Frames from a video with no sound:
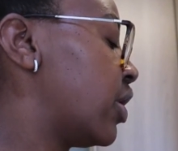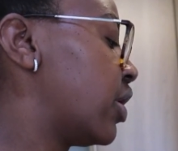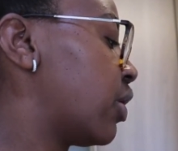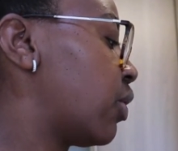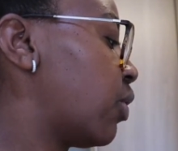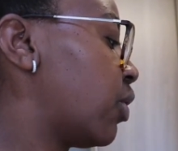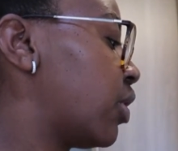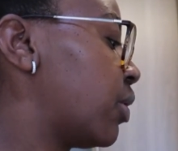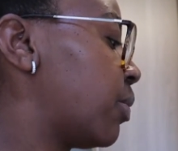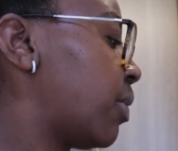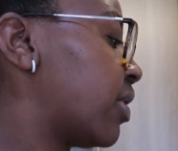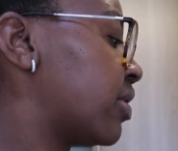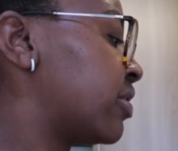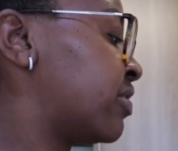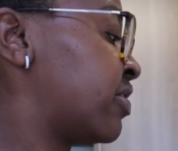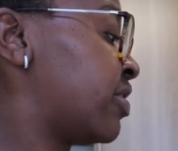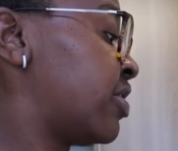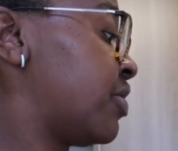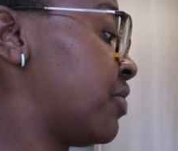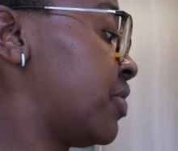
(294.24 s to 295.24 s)

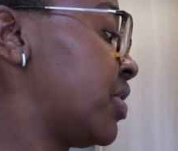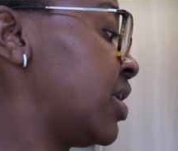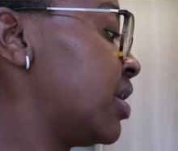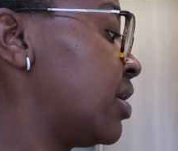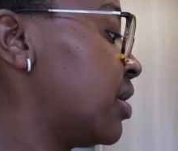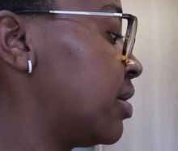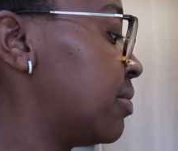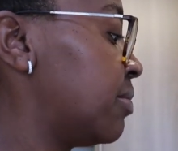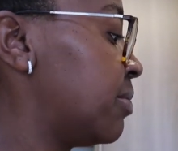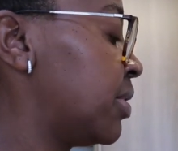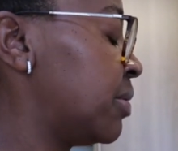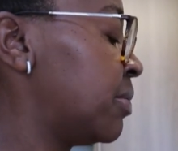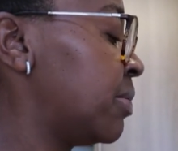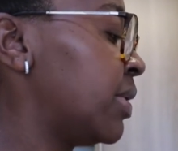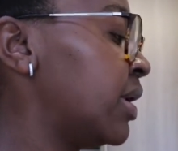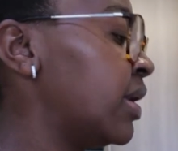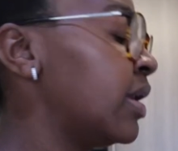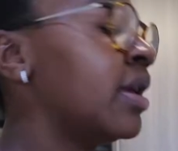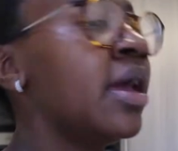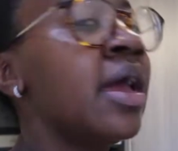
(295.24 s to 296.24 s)
3:15
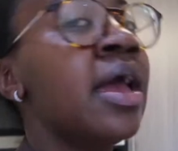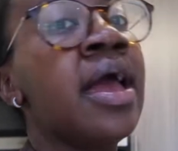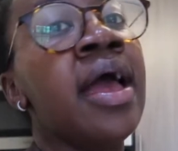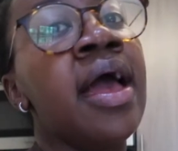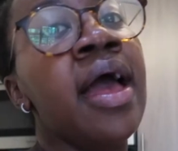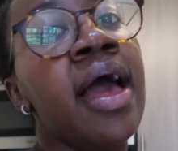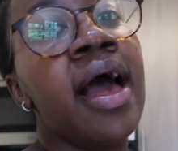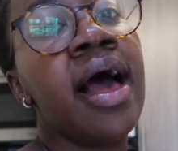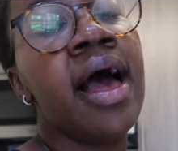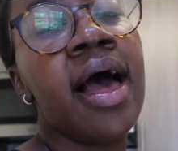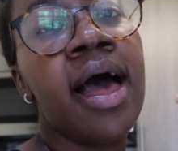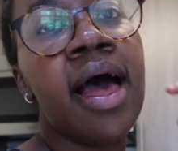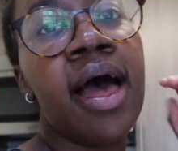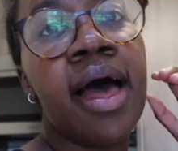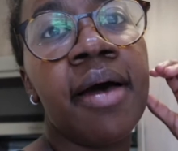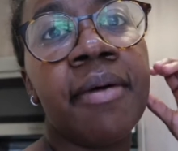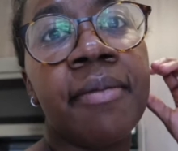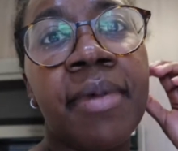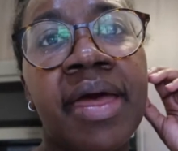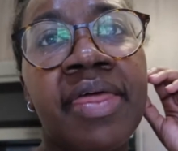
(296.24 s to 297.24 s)
maybe,
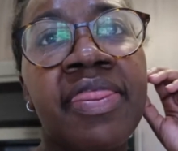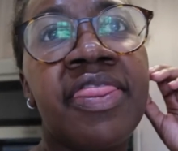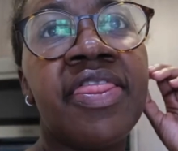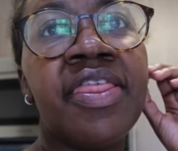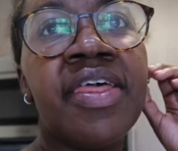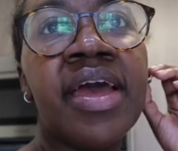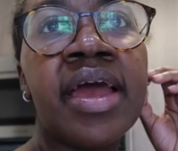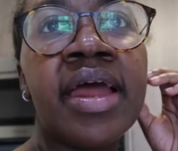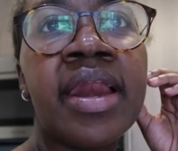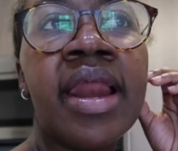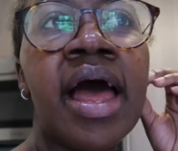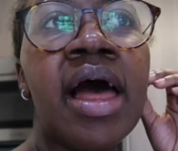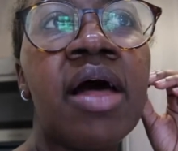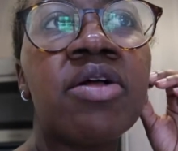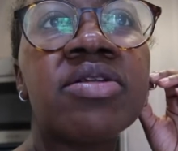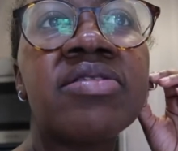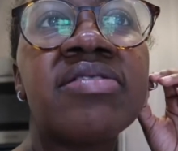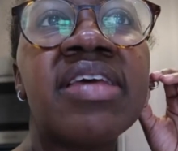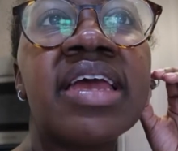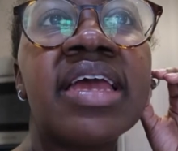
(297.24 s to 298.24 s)
and then
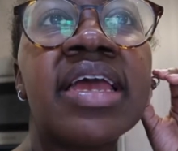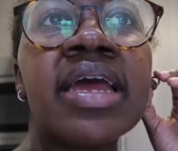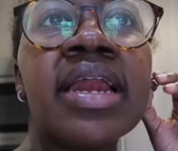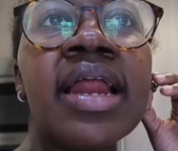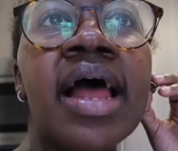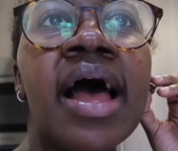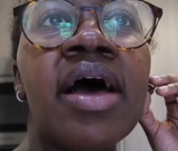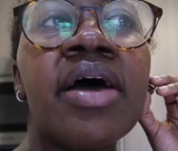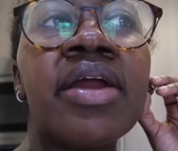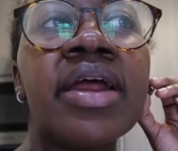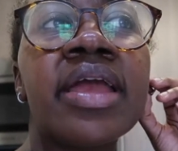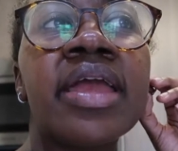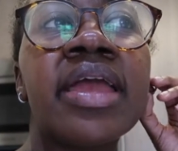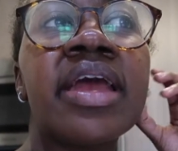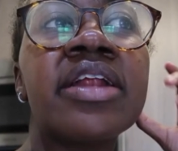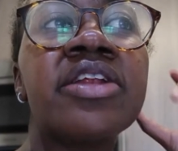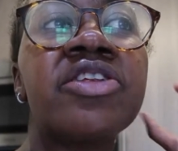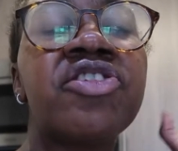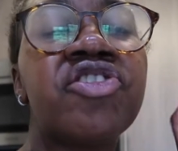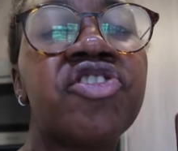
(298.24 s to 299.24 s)
I'll take it out
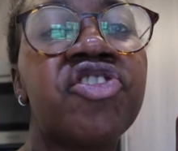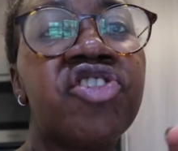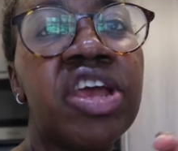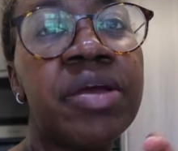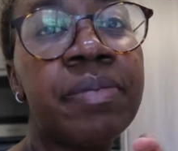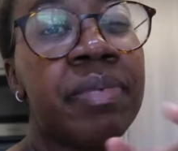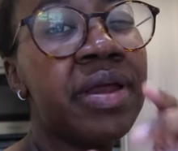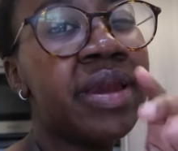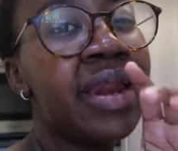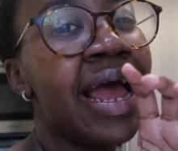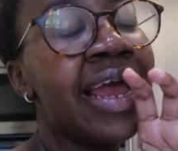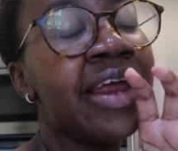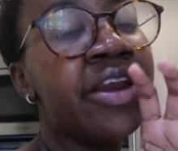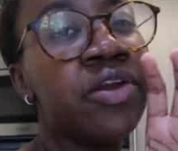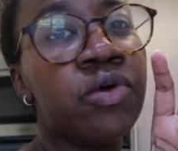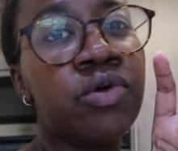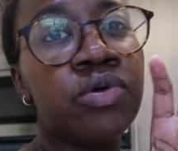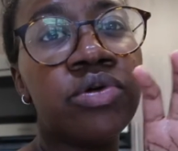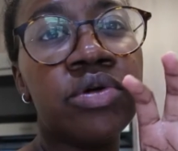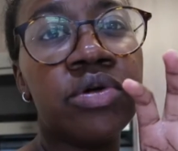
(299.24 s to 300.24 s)
again to shape it. I
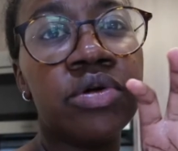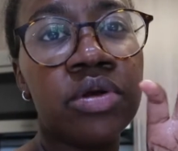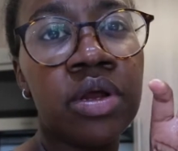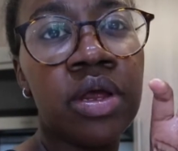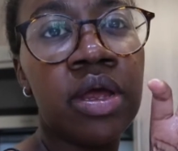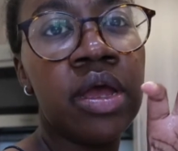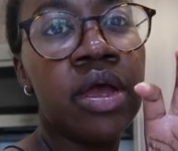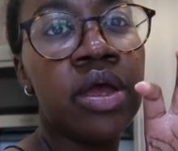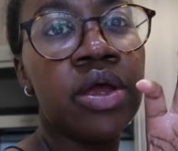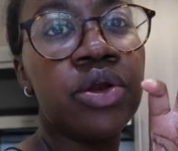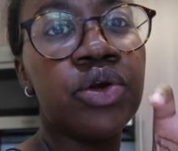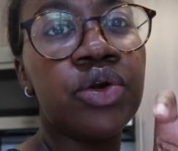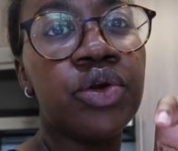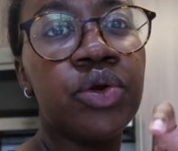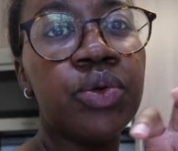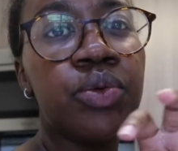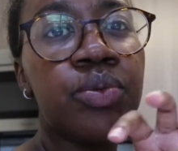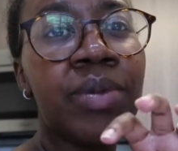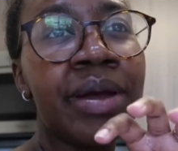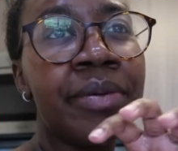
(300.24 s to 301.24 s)
don't
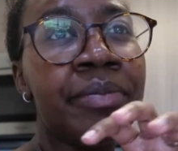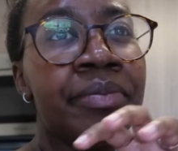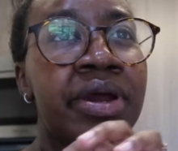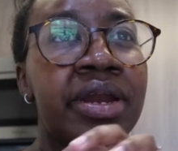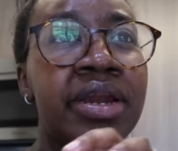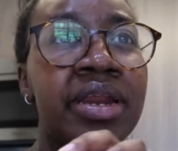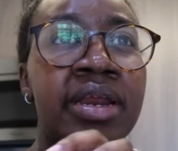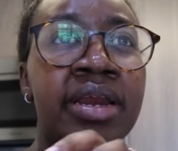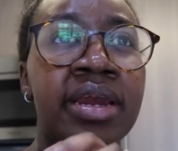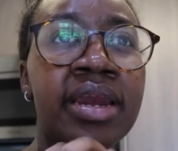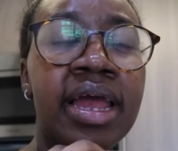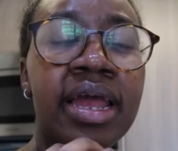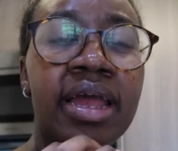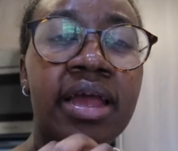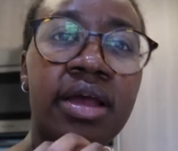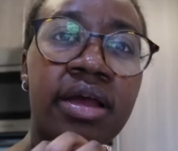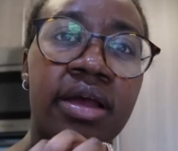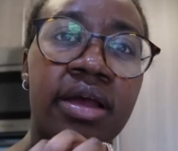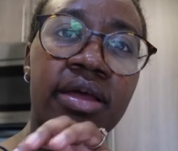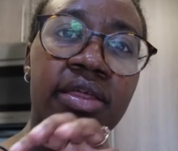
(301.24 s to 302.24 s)
do my bread in
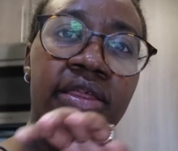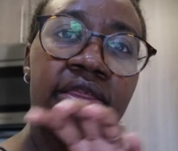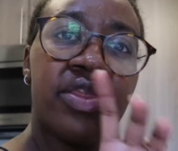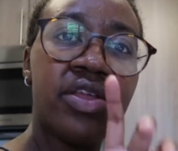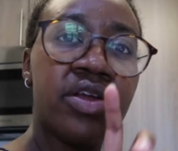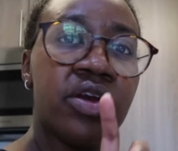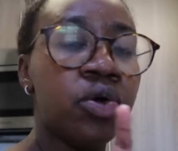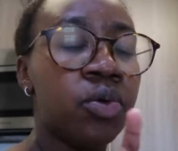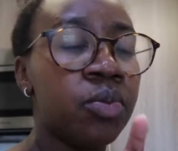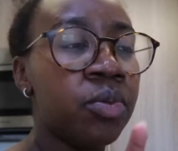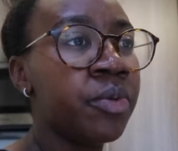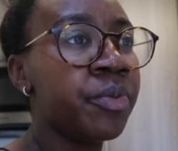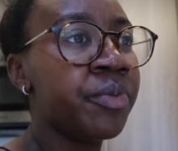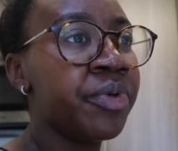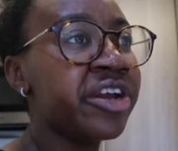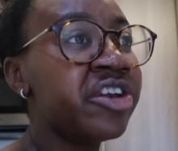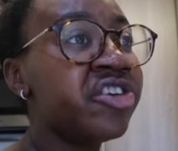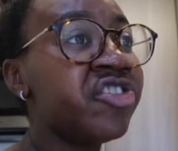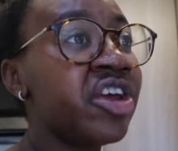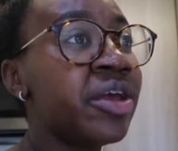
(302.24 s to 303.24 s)
like the normal
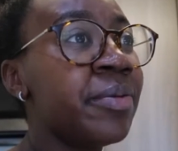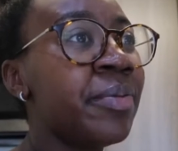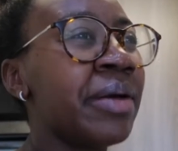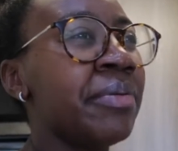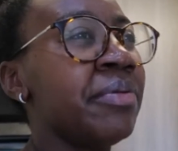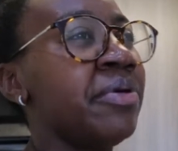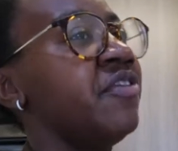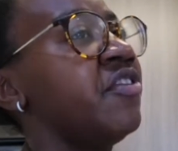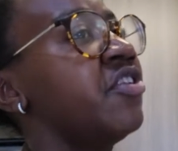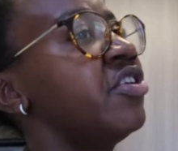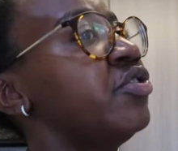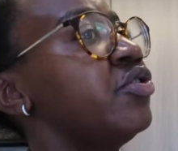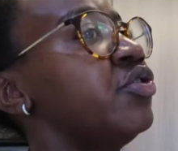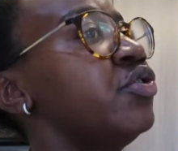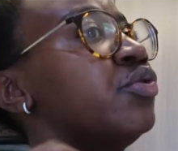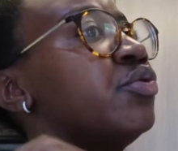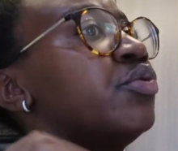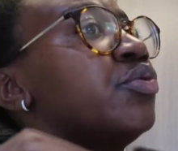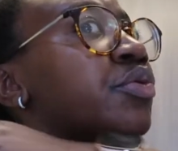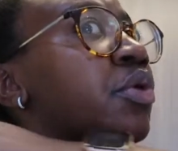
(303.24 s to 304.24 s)
bread shape. I prefer to
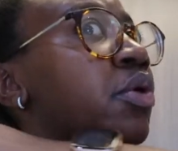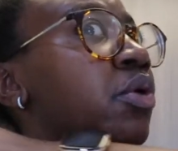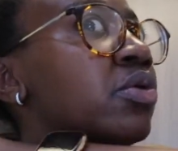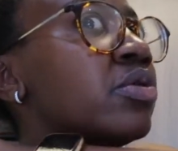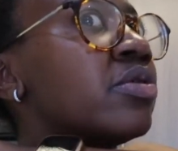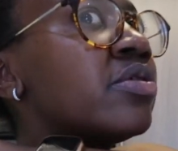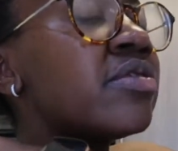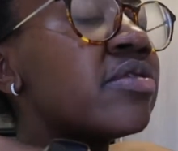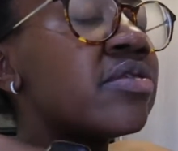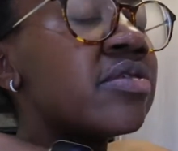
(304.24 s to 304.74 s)
do rolls.